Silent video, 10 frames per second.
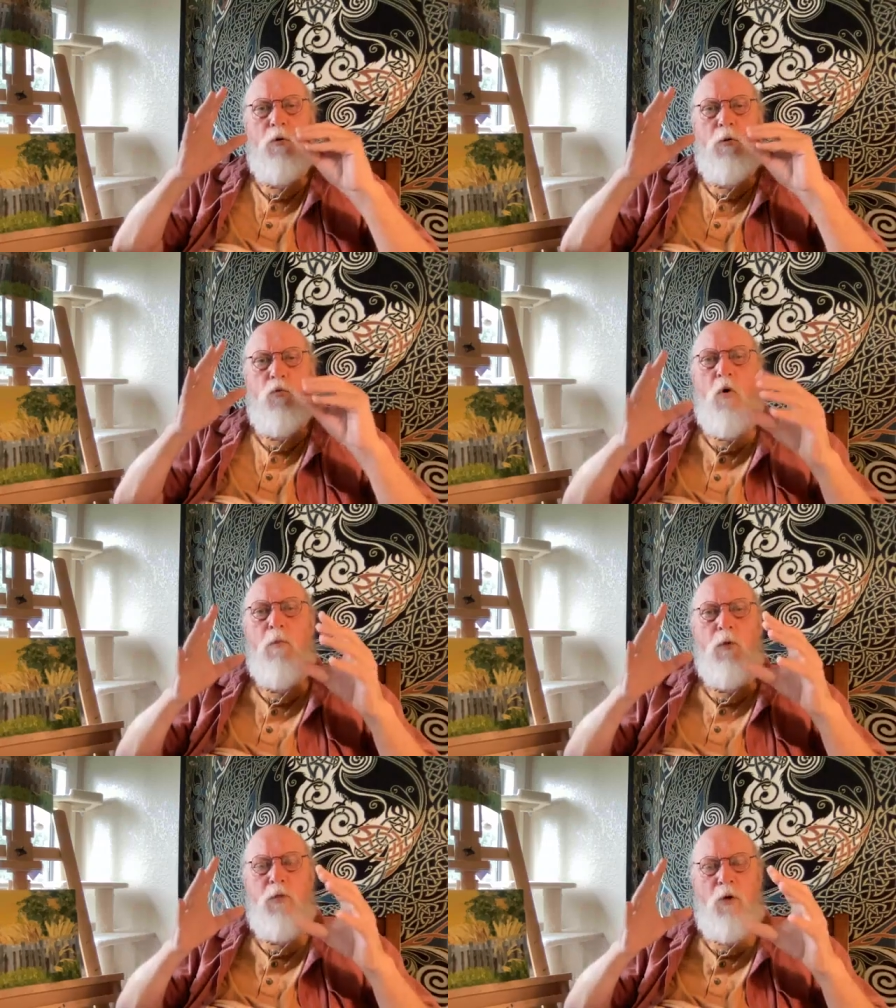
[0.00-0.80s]

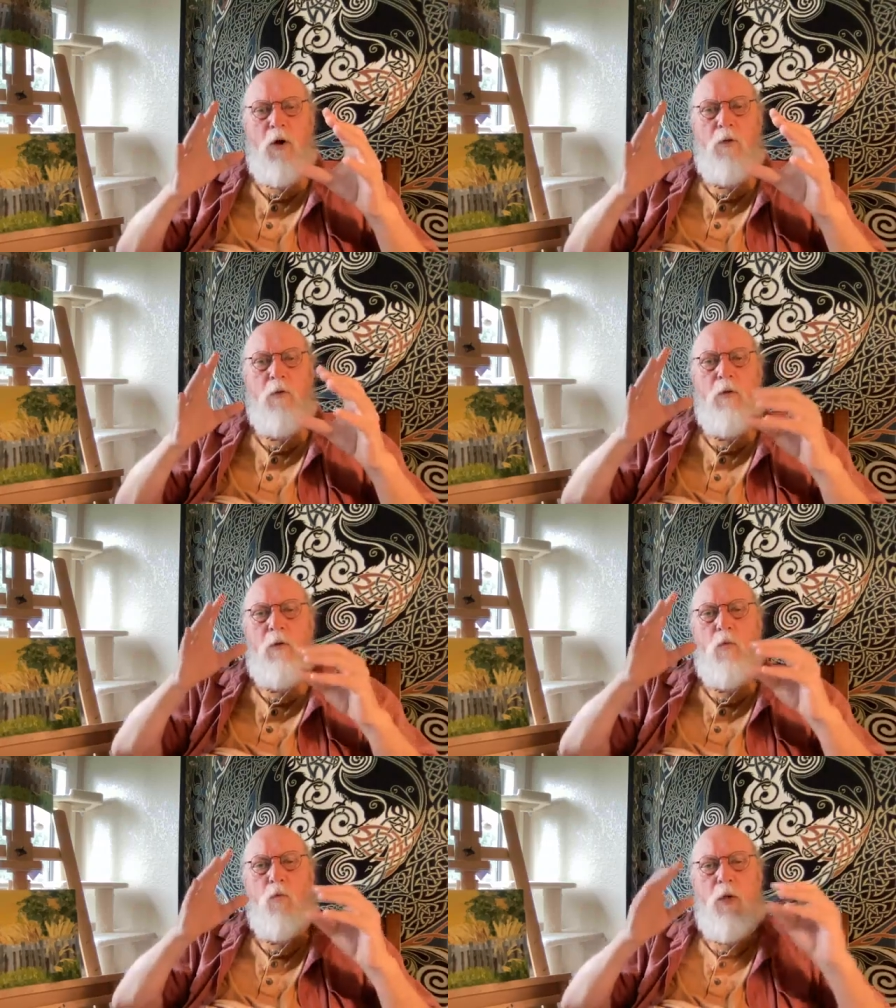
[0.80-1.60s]
normal thought,
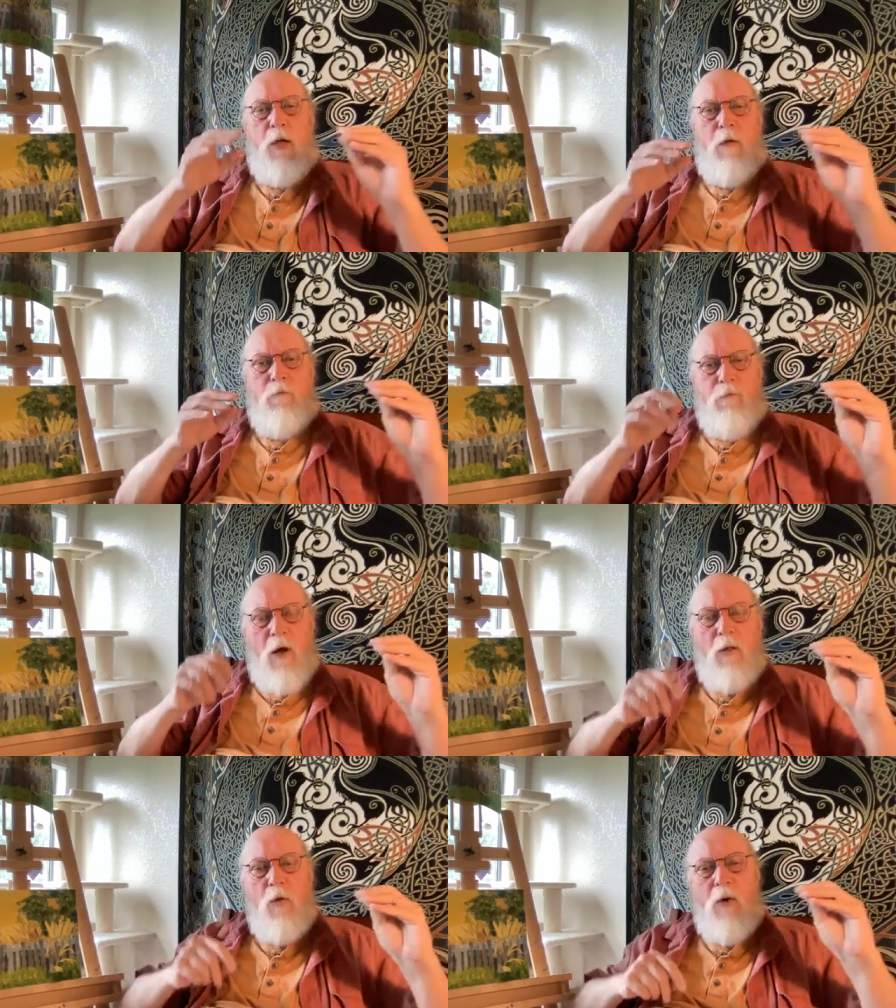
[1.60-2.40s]
we
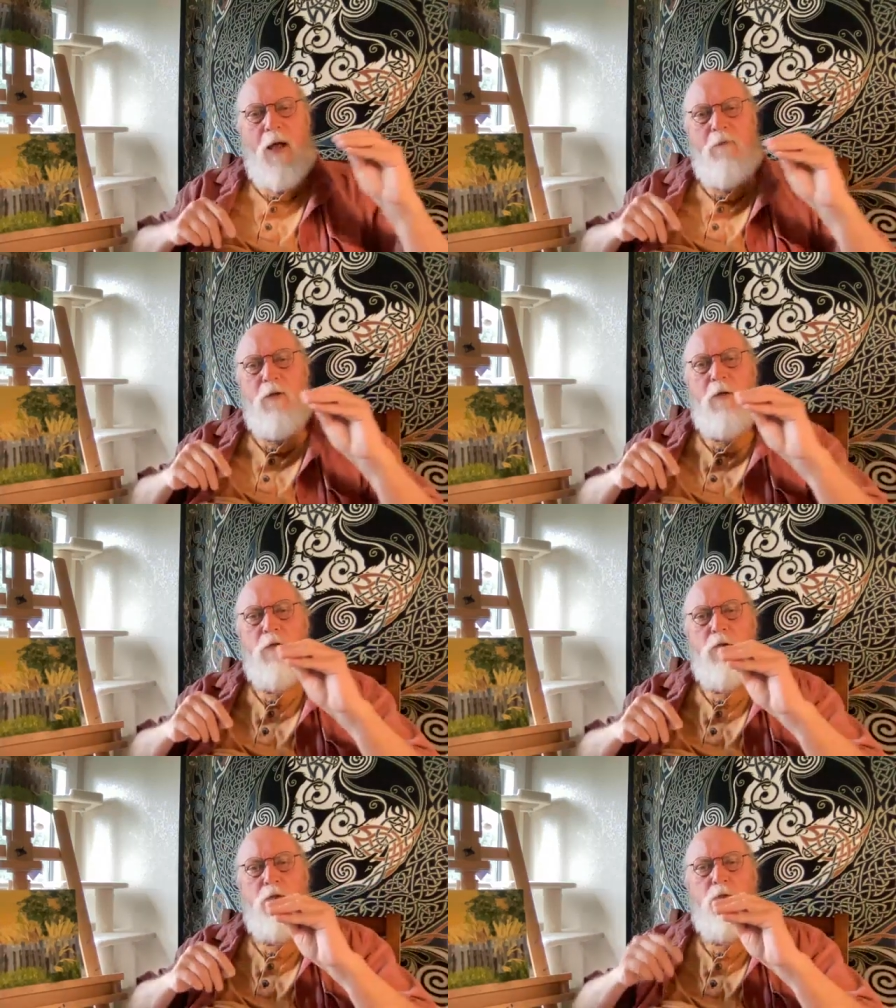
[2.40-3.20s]
follow
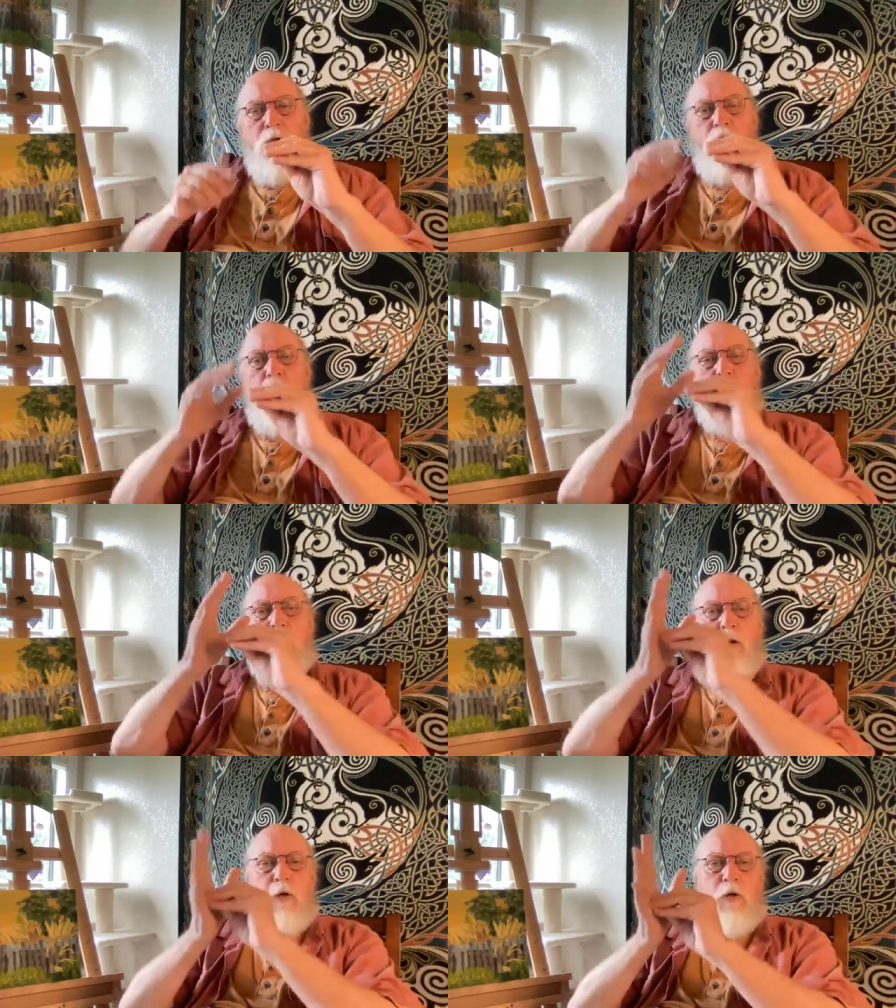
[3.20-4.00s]
evidence to reach
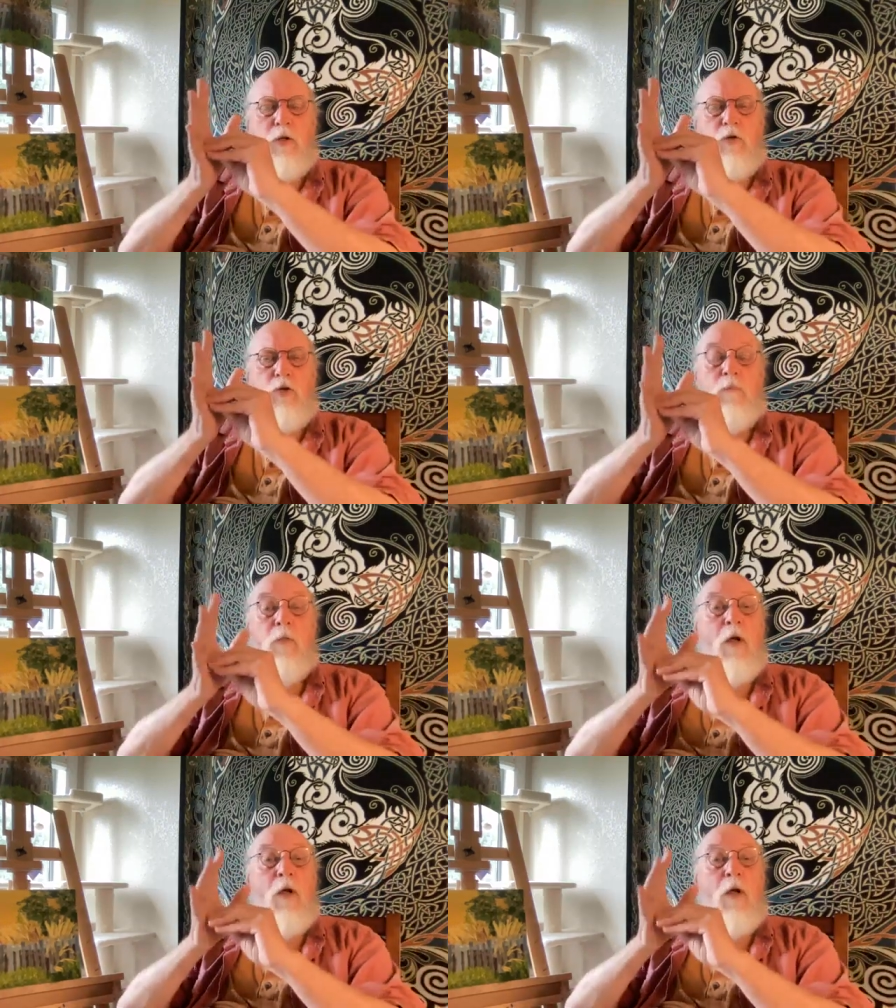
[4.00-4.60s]
our conclusion.